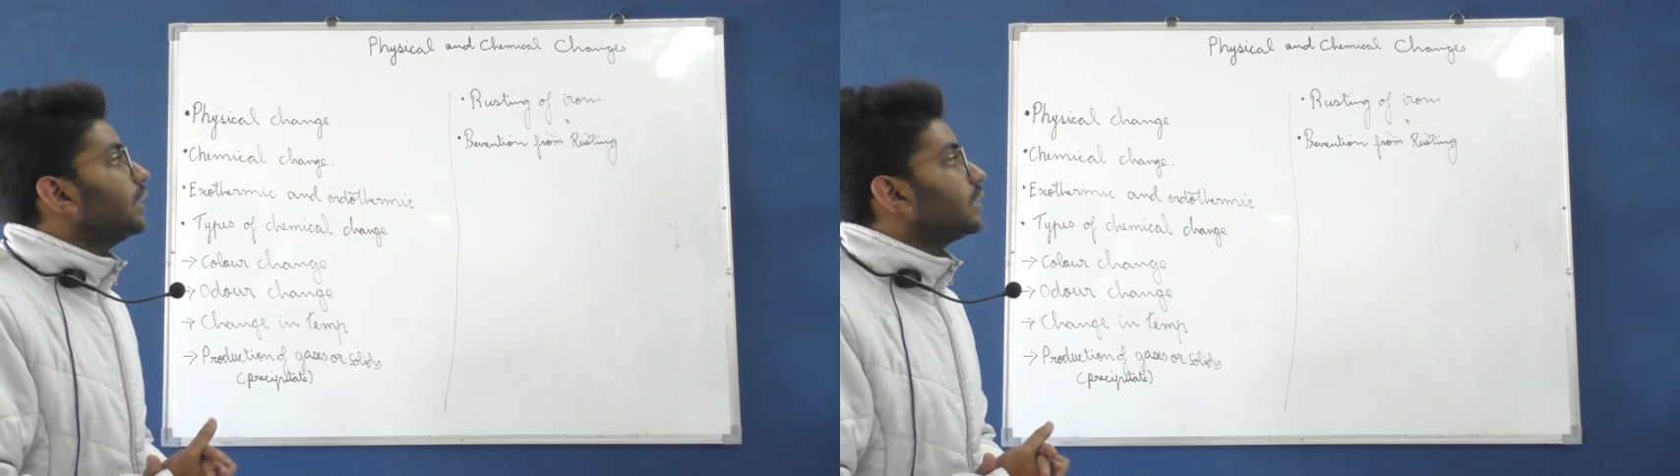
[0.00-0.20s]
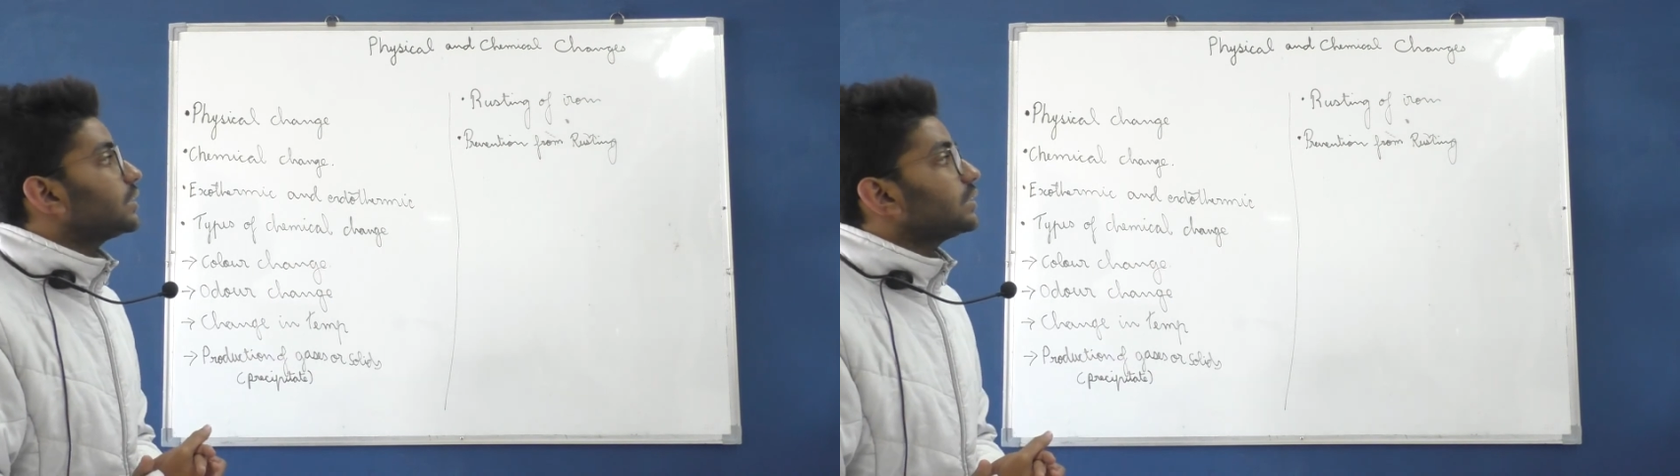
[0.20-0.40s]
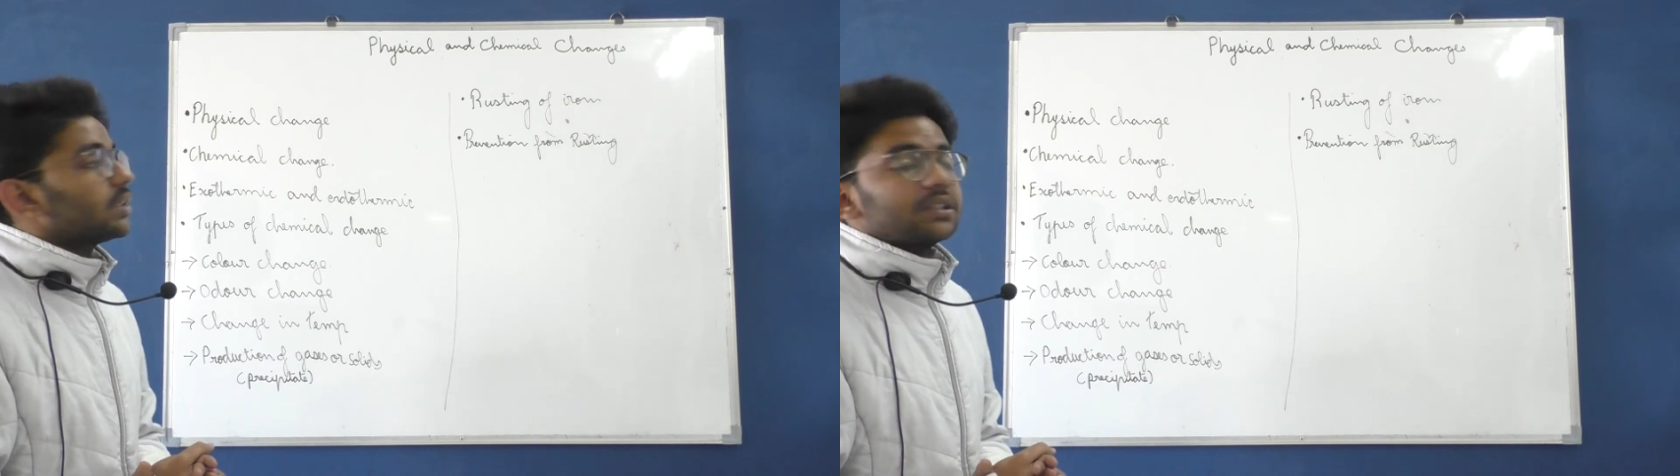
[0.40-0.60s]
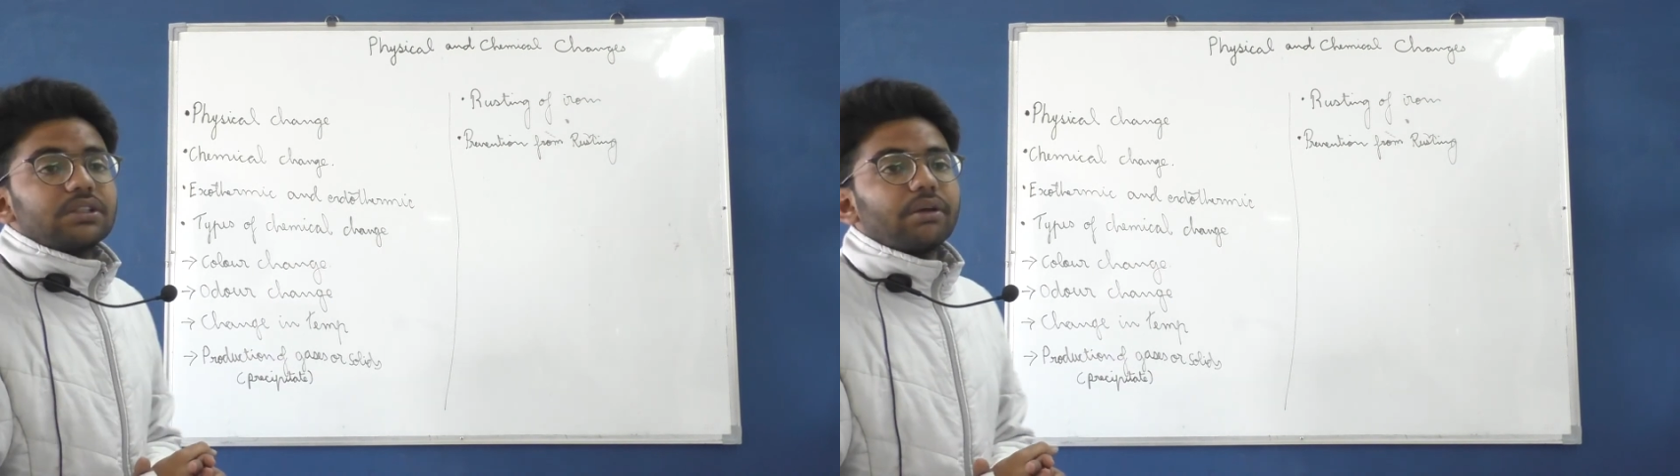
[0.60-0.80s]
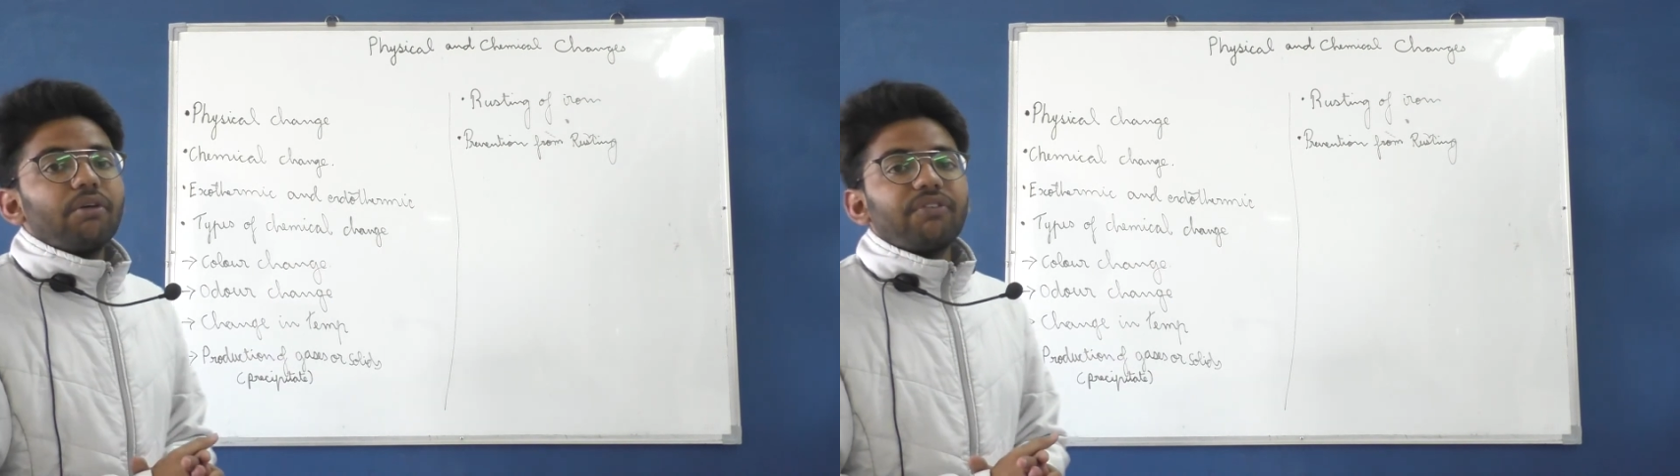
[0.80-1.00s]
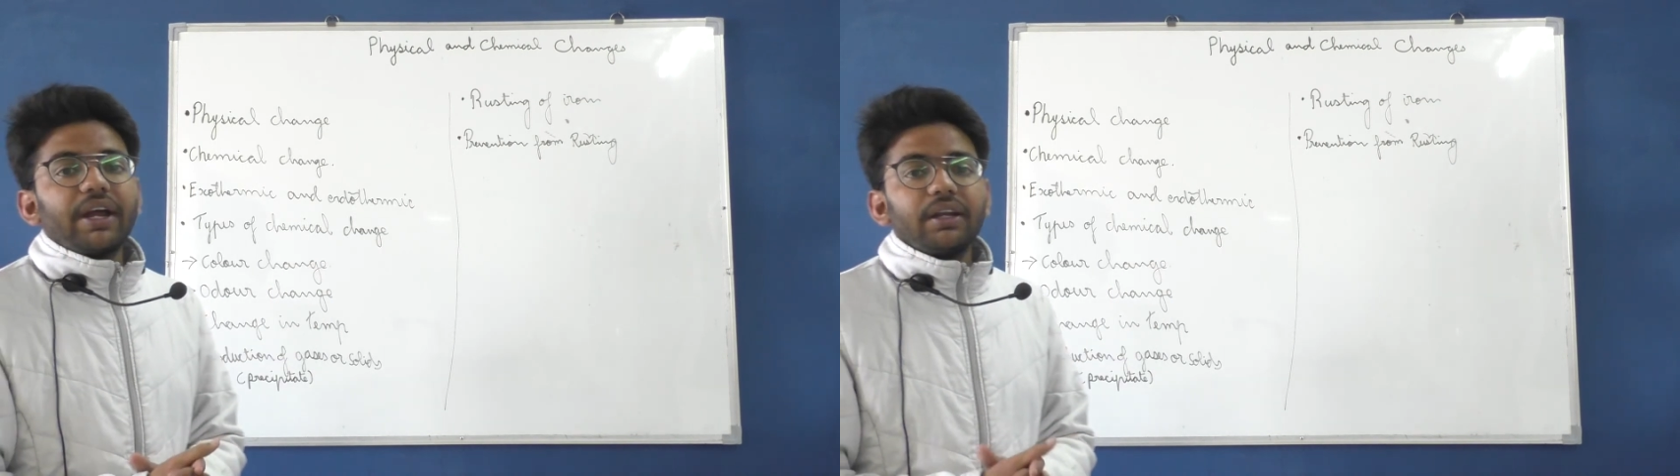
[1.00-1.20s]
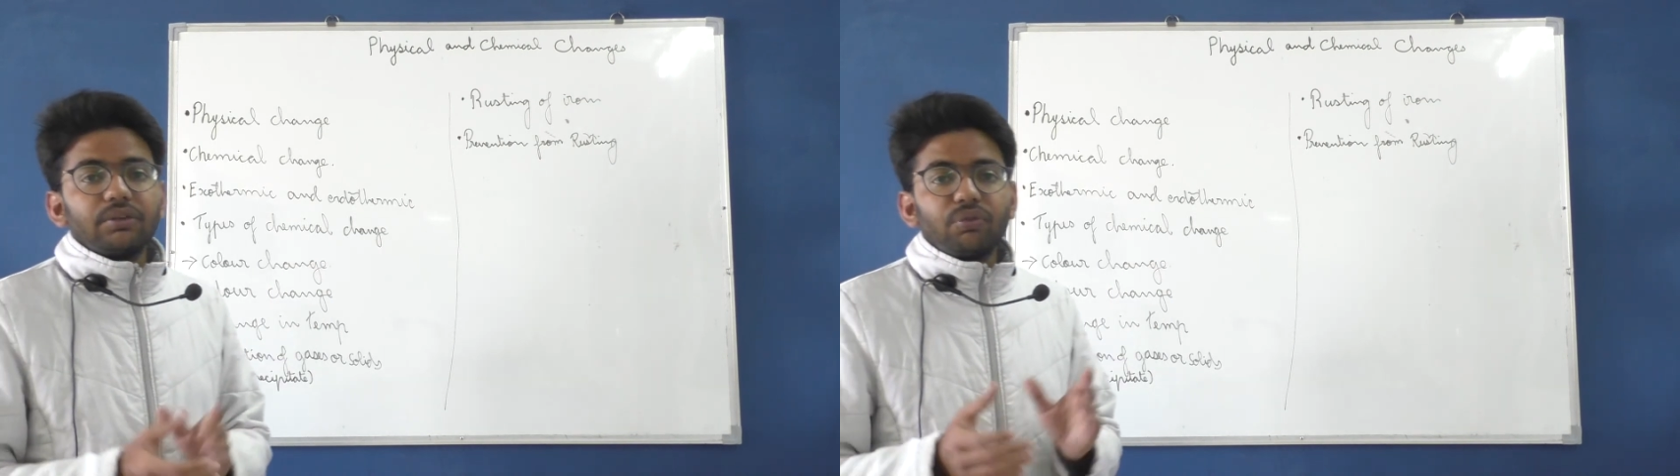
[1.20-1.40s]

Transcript: this is rusting of iron.